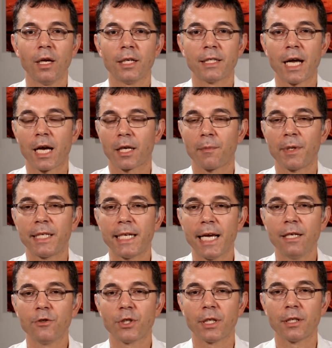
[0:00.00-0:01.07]

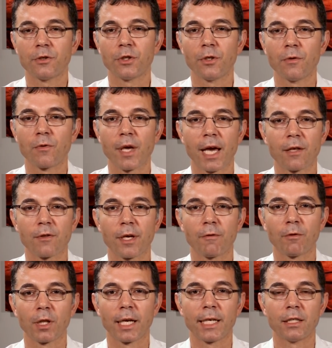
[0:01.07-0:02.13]
documentation issues as they
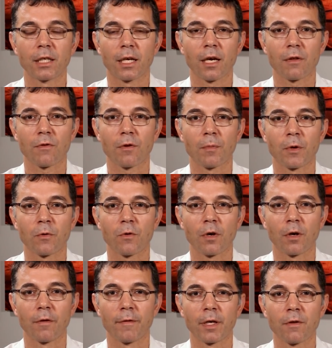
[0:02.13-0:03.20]
relate to customer
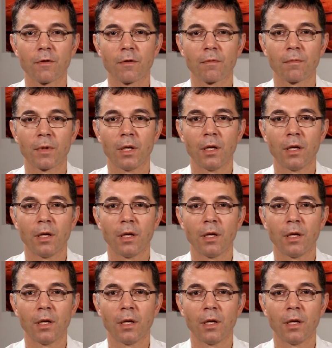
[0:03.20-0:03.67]
service,